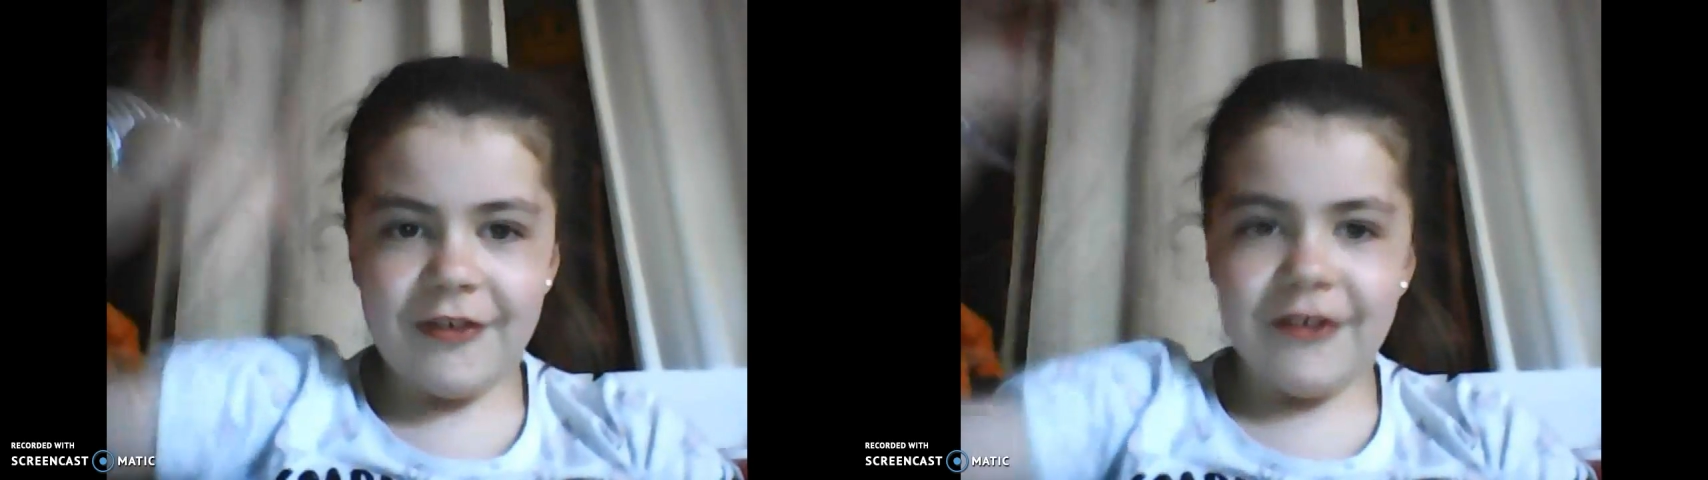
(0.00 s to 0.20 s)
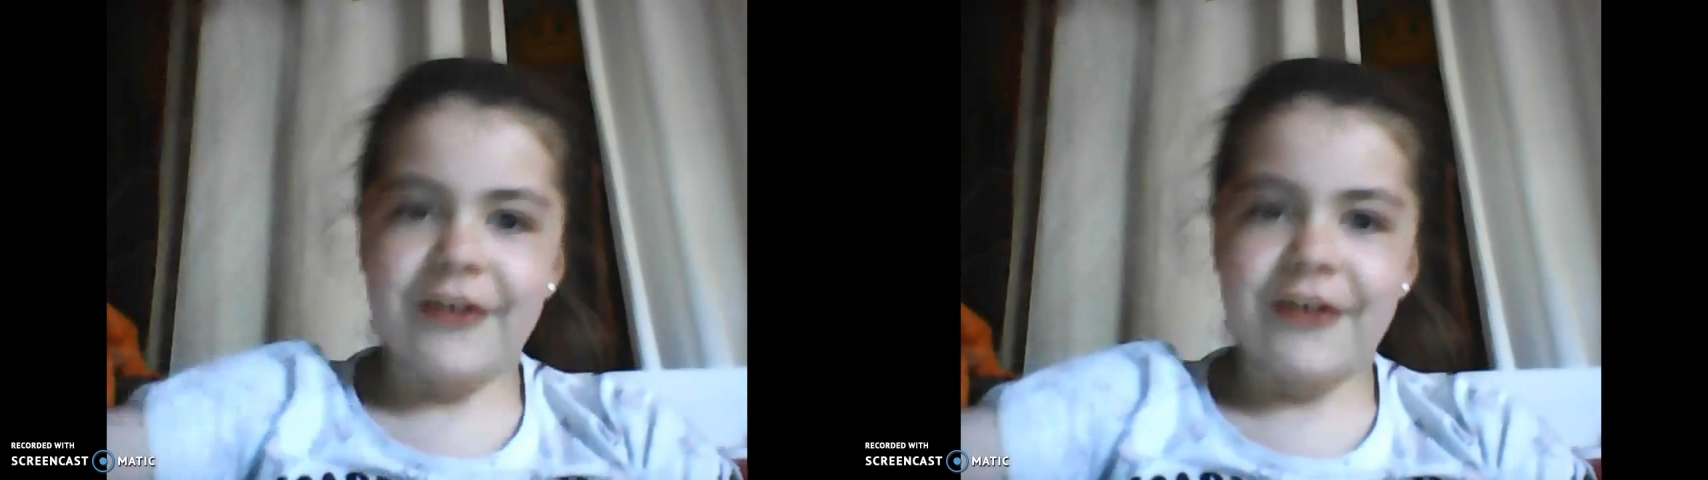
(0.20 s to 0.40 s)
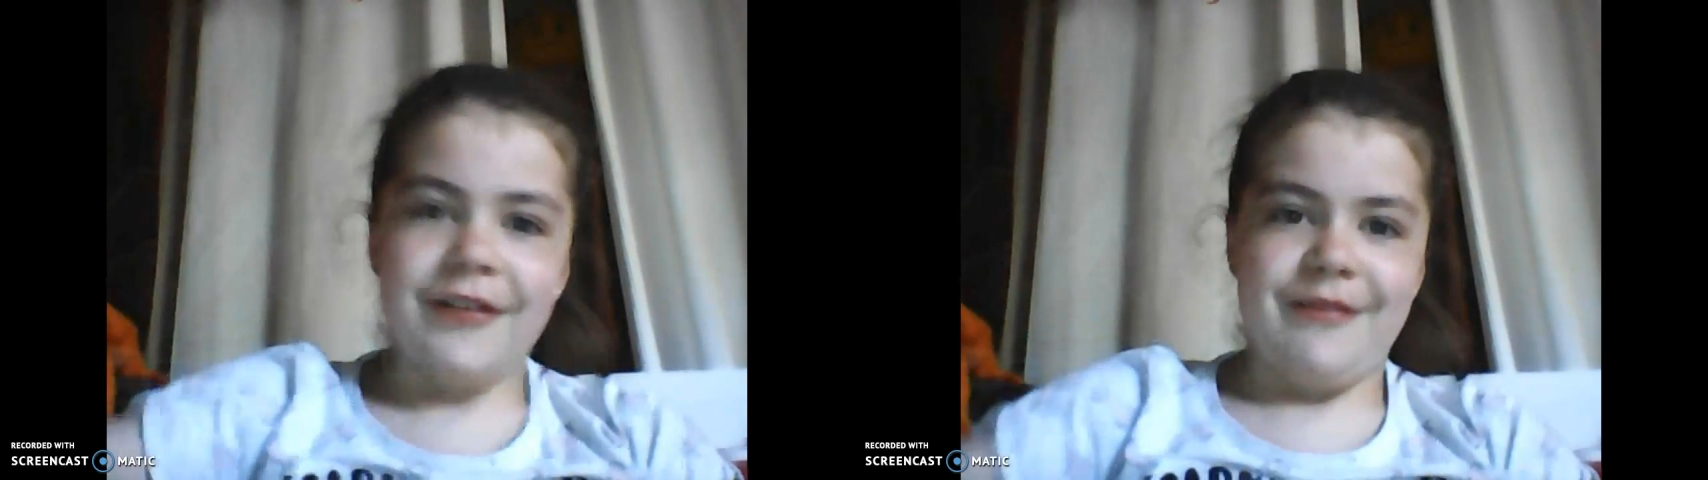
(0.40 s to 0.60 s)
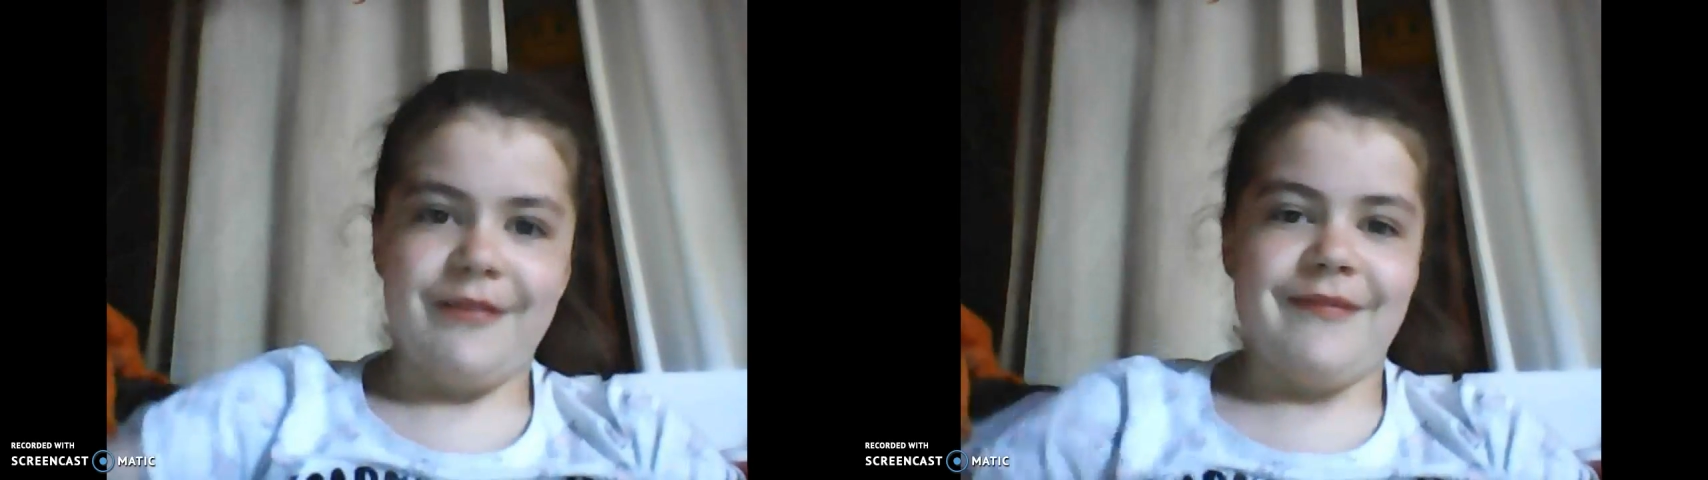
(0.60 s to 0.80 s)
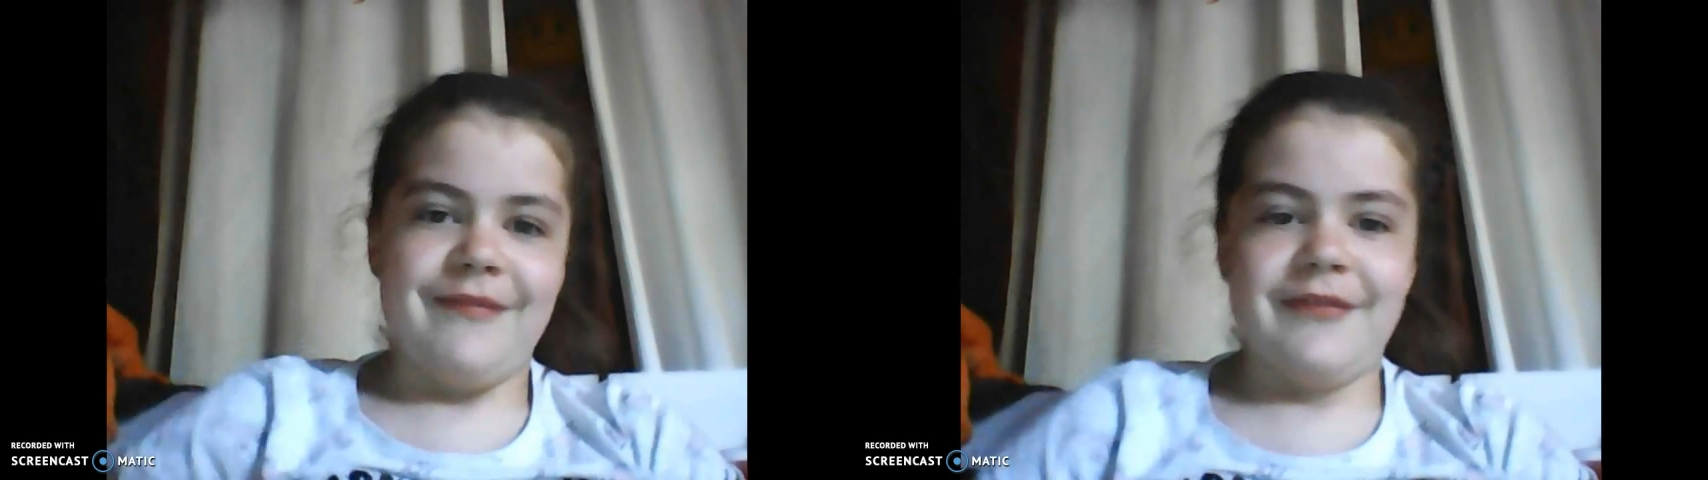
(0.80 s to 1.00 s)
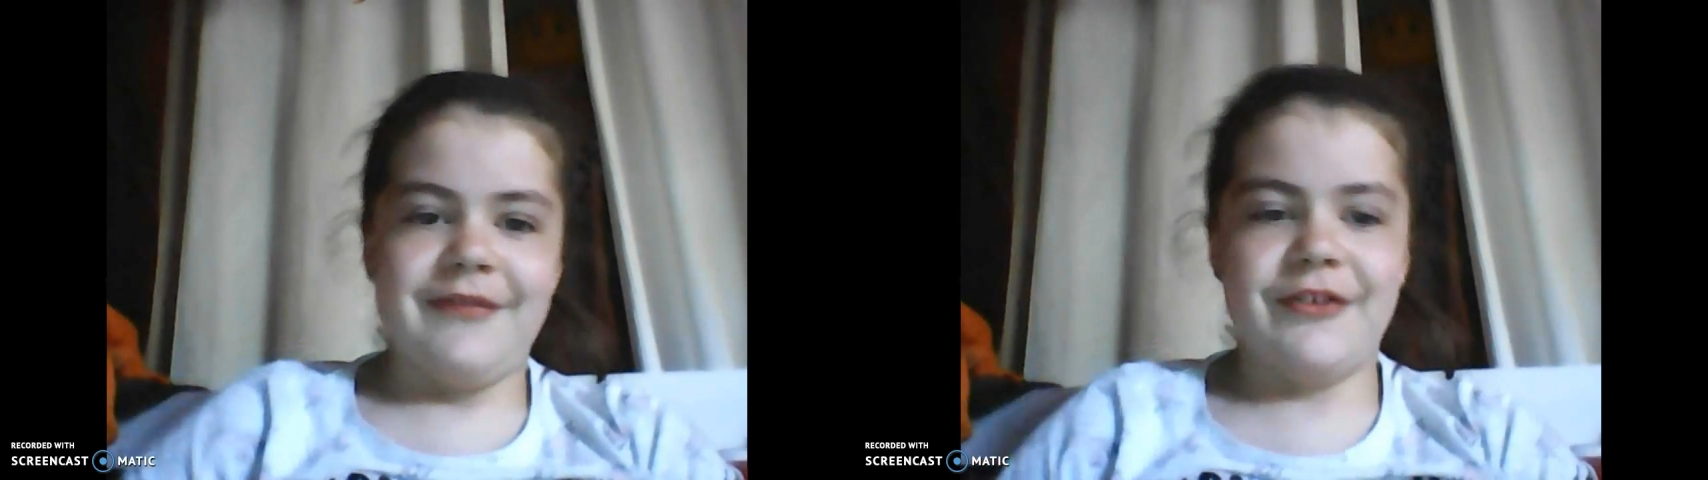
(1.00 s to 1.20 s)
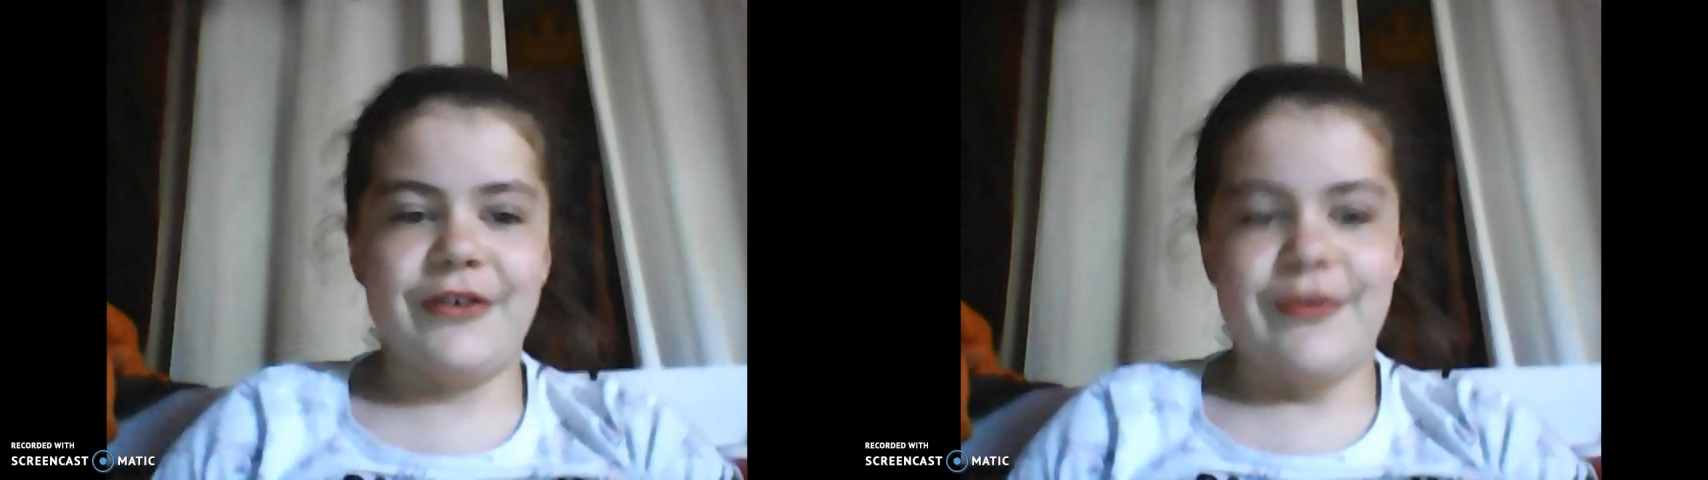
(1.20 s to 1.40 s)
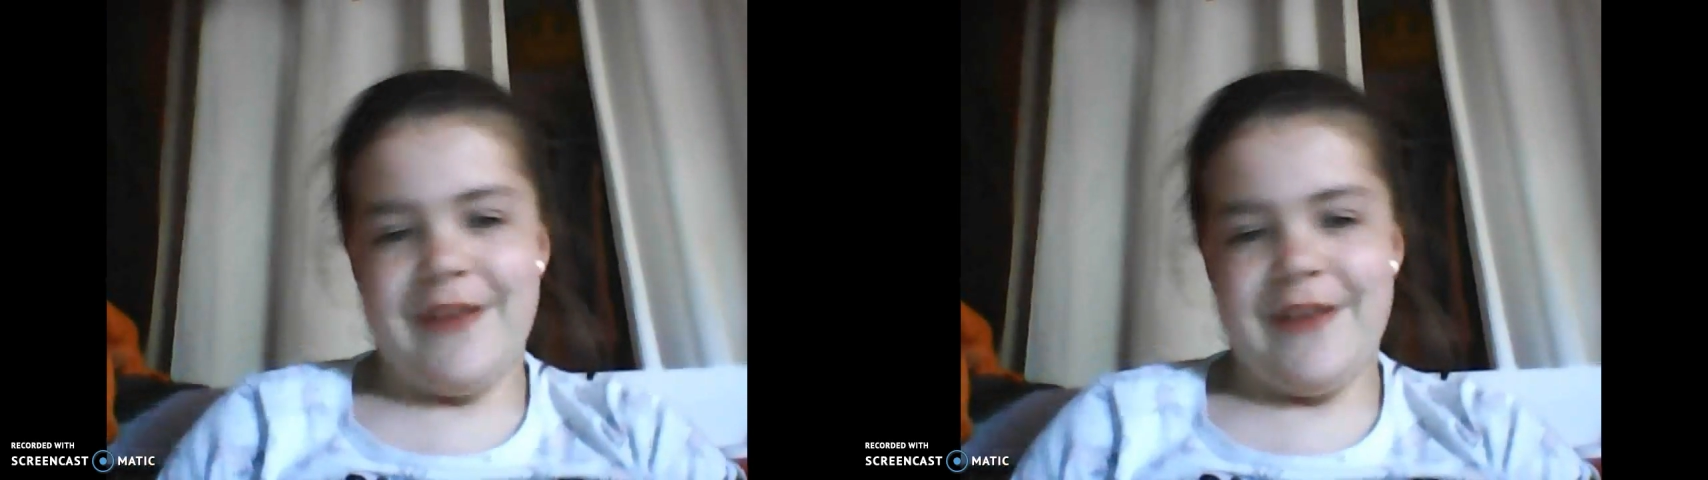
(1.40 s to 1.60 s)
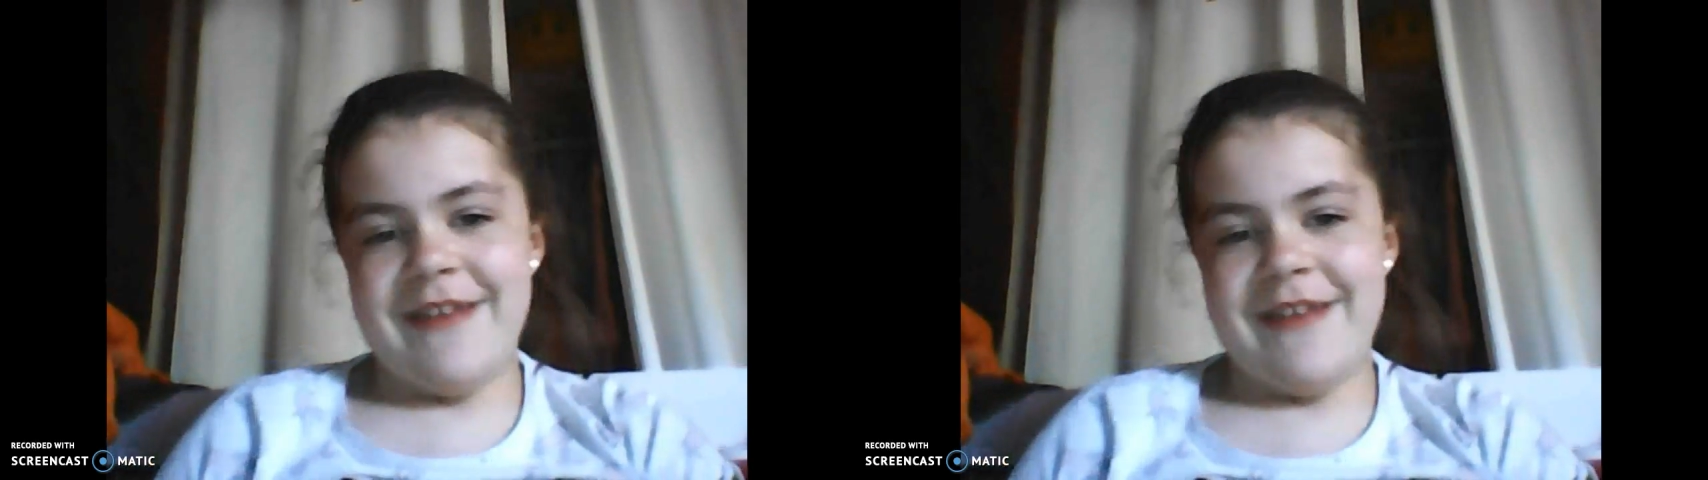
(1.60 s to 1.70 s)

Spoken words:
draw dreams,